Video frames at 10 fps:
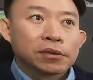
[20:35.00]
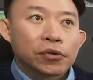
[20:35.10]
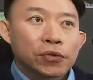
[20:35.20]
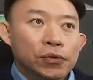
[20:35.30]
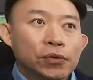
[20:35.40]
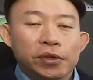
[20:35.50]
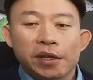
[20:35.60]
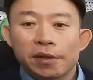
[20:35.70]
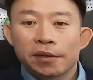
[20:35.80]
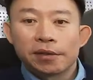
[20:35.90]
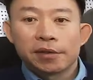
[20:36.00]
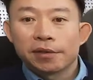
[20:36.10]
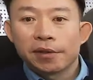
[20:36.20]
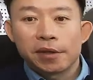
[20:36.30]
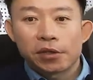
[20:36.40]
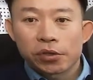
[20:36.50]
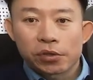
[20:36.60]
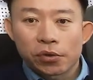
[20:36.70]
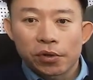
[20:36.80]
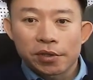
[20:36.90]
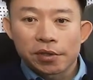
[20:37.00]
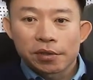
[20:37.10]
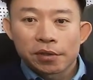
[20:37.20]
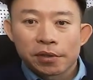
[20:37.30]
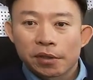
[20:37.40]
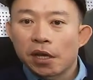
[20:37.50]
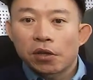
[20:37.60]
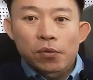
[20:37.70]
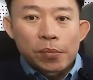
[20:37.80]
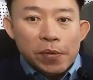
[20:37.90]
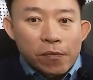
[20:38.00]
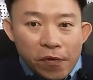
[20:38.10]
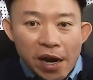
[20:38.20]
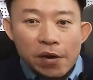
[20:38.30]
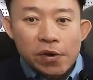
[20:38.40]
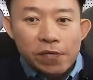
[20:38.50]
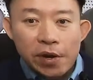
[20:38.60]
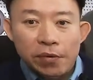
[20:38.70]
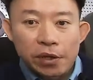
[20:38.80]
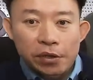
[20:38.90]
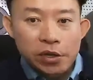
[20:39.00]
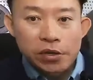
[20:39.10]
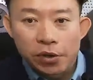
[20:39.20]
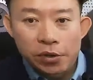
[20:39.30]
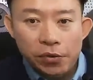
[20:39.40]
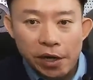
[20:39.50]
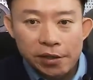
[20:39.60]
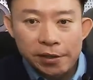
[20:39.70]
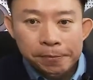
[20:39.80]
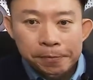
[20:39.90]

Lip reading: through the joints. That would be very, very dangerous, right?